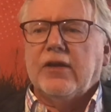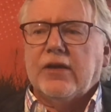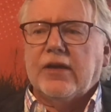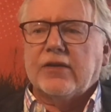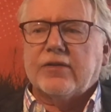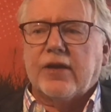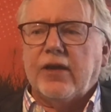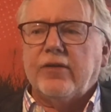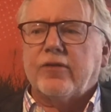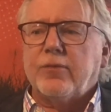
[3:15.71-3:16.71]
And today,
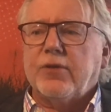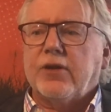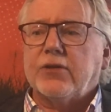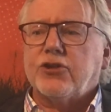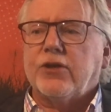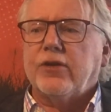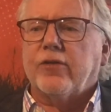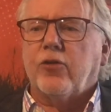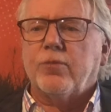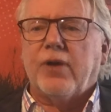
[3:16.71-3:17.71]
Simunition is
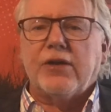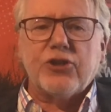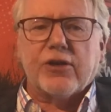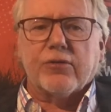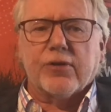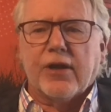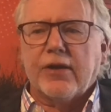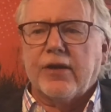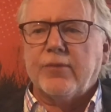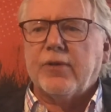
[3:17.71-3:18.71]
owned by General
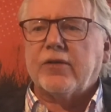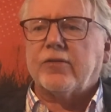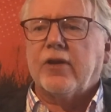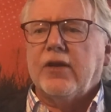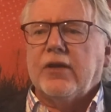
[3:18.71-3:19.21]
Dynamics,